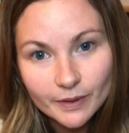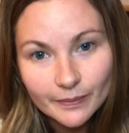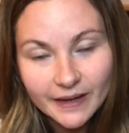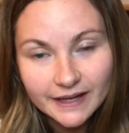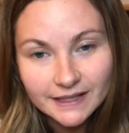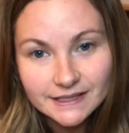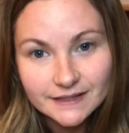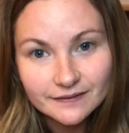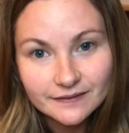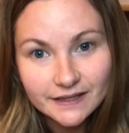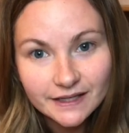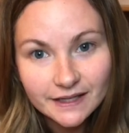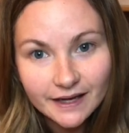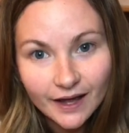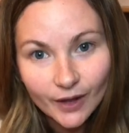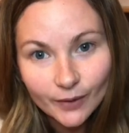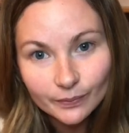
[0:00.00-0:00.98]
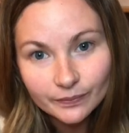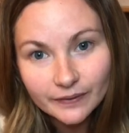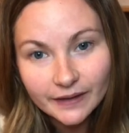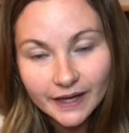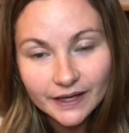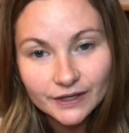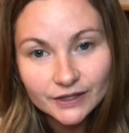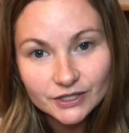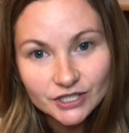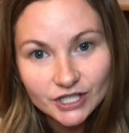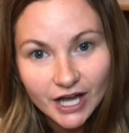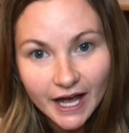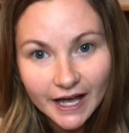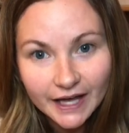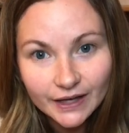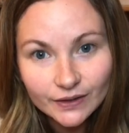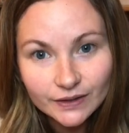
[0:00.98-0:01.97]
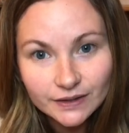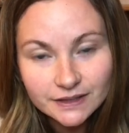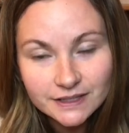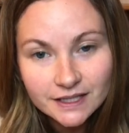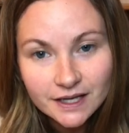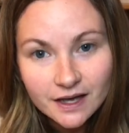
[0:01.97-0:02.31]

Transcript: activity to help get your child